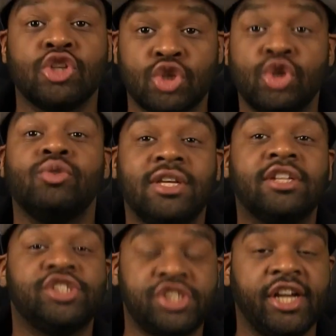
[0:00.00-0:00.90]
So you need
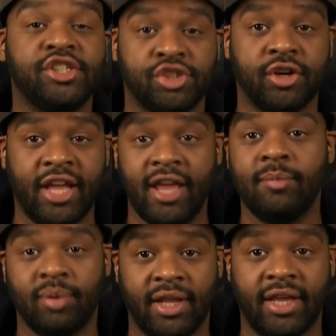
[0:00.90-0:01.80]
to change your
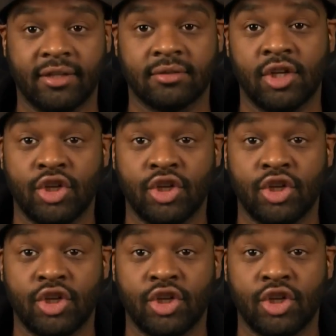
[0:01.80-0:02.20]
game plan.